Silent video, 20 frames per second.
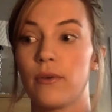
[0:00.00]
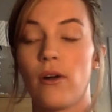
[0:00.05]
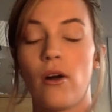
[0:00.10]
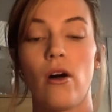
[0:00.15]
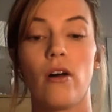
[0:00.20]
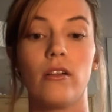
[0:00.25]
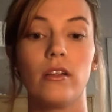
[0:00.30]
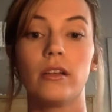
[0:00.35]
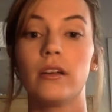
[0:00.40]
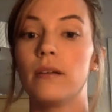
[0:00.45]

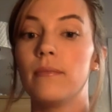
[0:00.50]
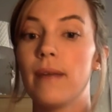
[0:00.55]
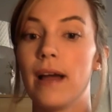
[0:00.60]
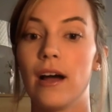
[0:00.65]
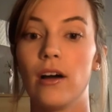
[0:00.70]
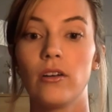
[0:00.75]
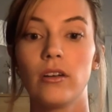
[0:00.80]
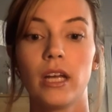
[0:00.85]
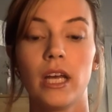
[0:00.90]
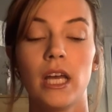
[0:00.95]
hauling them
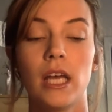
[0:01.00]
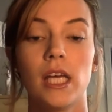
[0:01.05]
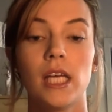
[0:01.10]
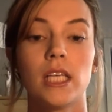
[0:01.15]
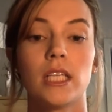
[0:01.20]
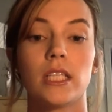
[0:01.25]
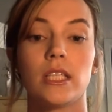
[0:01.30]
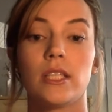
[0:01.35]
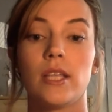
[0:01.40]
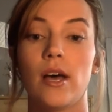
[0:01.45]
out.
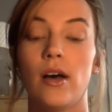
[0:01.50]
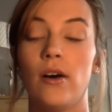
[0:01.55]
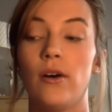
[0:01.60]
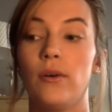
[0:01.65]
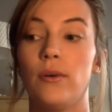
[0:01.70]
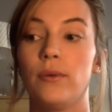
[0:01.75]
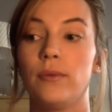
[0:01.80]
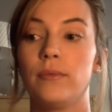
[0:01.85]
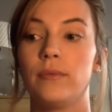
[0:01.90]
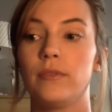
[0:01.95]

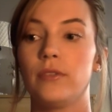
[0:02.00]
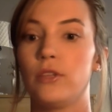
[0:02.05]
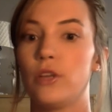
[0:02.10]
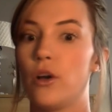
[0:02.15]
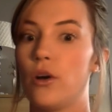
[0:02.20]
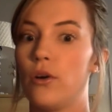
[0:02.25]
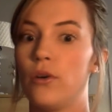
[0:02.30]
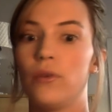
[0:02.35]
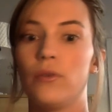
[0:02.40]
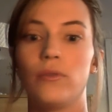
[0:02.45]
So
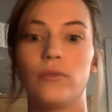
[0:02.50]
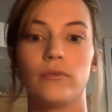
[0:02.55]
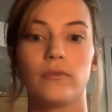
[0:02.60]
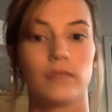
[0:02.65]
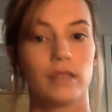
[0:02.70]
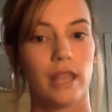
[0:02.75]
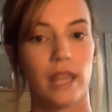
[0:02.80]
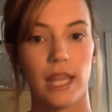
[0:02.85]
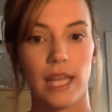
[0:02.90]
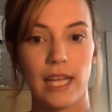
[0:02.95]
don't
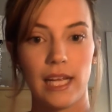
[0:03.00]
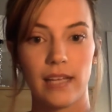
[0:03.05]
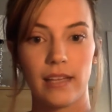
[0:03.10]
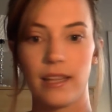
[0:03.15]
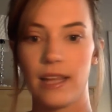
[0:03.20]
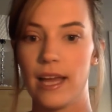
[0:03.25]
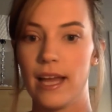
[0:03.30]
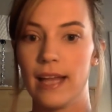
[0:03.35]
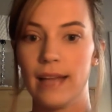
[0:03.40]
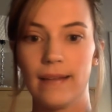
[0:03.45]
think
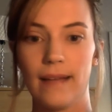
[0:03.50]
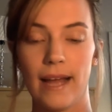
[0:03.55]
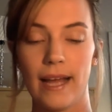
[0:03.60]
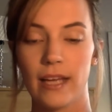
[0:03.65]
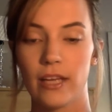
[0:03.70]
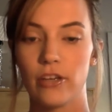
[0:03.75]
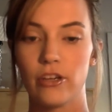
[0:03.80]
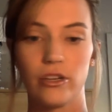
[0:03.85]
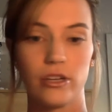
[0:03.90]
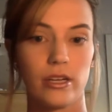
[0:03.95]
that,
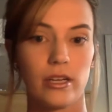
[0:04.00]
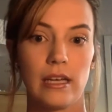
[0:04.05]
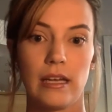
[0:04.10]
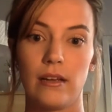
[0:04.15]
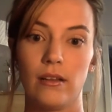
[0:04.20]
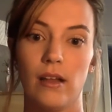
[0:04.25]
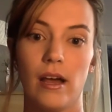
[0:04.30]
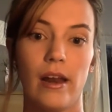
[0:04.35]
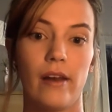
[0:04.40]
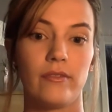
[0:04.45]
like, you're going to
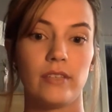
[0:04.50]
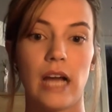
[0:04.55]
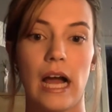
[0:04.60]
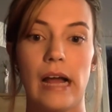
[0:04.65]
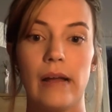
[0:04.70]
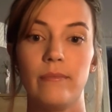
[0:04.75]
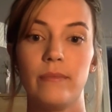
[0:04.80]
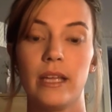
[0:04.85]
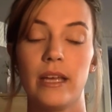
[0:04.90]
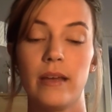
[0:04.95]
get a lot of
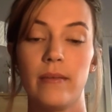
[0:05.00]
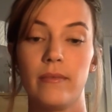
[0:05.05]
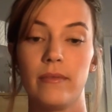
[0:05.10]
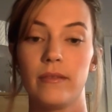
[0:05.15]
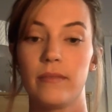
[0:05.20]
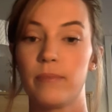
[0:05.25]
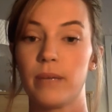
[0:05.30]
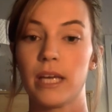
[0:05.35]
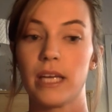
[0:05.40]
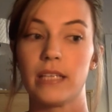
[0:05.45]
time then,
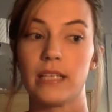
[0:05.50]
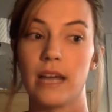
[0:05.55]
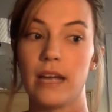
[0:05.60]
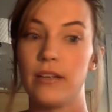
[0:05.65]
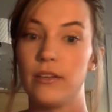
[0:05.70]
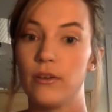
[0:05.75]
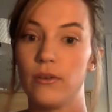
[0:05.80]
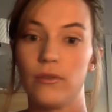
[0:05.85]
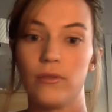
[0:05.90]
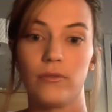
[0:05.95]
because I
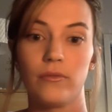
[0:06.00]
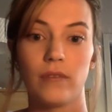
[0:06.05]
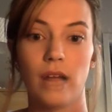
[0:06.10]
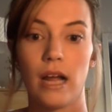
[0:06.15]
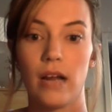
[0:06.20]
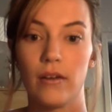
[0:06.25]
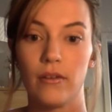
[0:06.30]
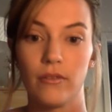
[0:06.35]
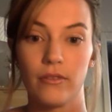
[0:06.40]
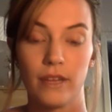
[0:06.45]
don't
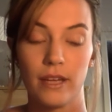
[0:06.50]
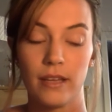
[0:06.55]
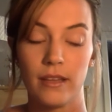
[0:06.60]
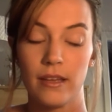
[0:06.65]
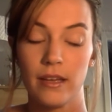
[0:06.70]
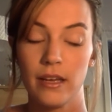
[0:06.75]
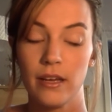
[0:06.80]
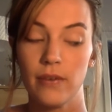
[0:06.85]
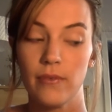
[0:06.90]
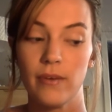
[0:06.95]
think
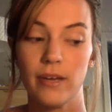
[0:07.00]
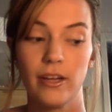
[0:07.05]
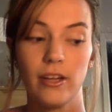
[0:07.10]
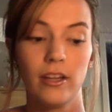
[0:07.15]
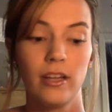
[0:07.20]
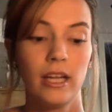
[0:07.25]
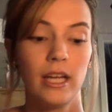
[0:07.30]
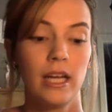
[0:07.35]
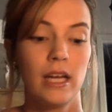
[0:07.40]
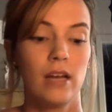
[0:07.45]
that you will.
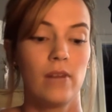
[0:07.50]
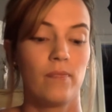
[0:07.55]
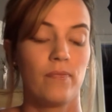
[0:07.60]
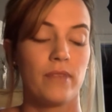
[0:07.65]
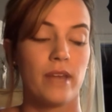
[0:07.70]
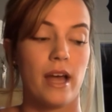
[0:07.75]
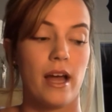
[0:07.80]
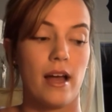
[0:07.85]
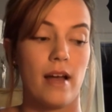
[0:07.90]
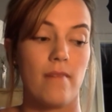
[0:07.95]

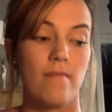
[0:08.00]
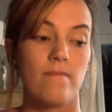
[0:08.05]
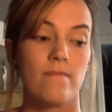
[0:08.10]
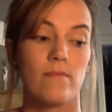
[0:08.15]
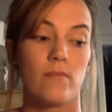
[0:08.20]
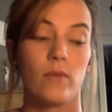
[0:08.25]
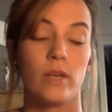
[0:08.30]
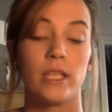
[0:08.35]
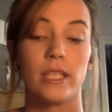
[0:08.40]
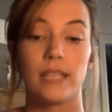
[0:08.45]

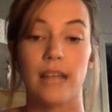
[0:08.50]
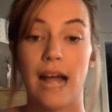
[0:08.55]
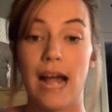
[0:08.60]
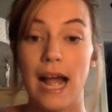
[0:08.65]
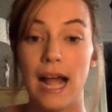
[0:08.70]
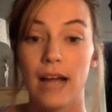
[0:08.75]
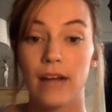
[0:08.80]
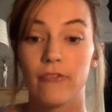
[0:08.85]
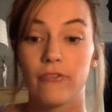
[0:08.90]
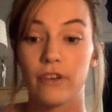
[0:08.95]
With
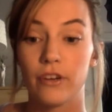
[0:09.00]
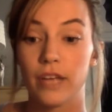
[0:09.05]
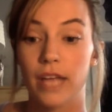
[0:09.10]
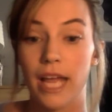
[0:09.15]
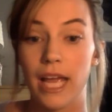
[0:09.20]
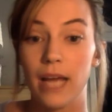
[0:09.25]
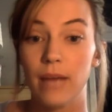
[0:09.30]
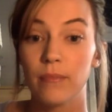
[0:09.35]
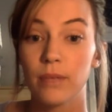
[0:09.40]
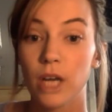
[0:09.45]
Zach, for
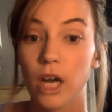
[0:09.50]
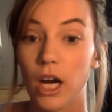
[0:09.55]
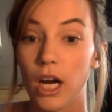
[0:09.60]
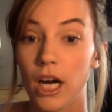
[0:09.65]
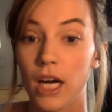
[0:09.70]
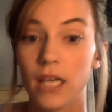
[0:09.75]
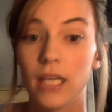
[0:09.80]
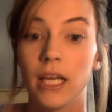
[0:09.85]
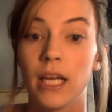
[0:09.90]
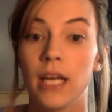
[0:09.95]
Camp
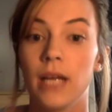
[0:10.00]
Guard